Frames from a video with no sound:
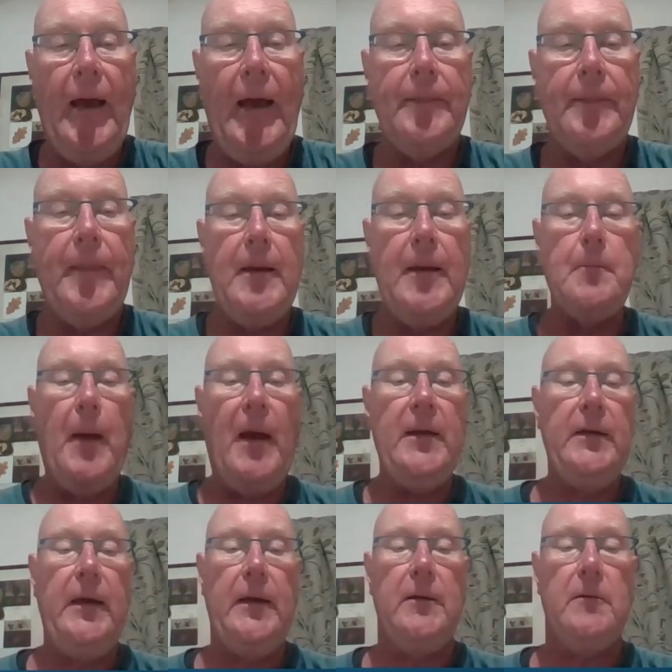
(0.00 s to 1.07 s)
and they may
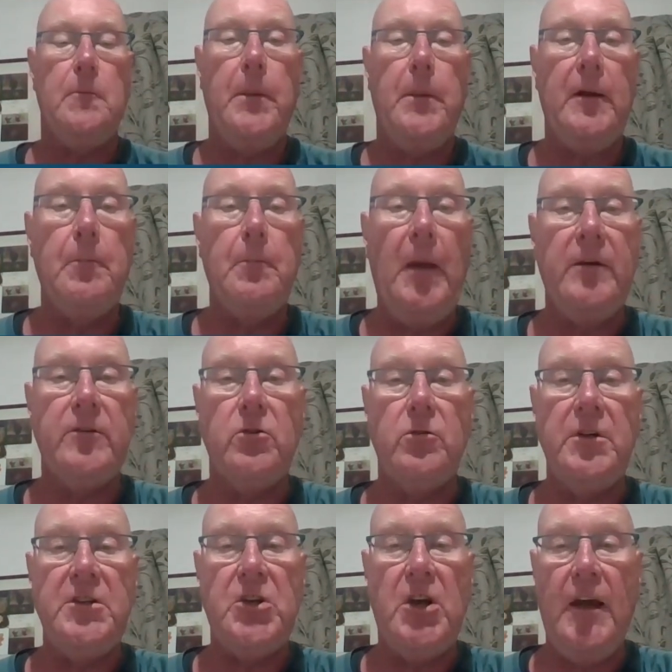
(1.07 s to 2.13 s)
get
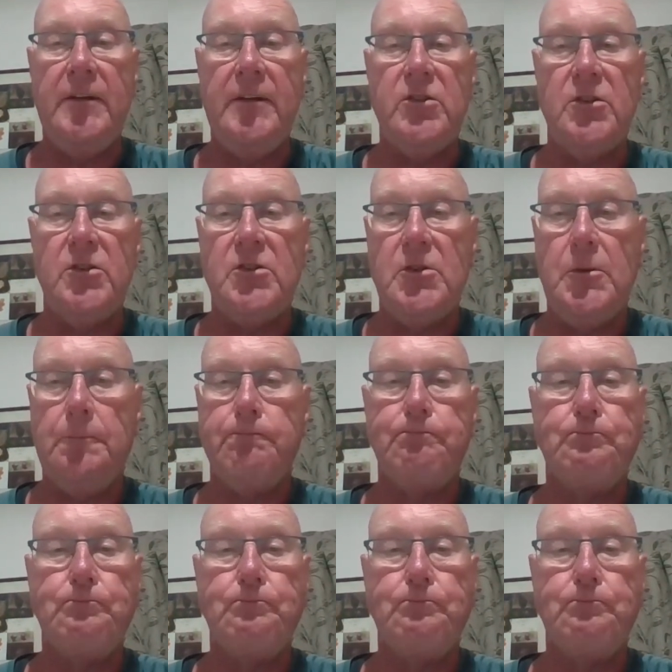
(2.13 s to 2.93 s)
pigmentary changes.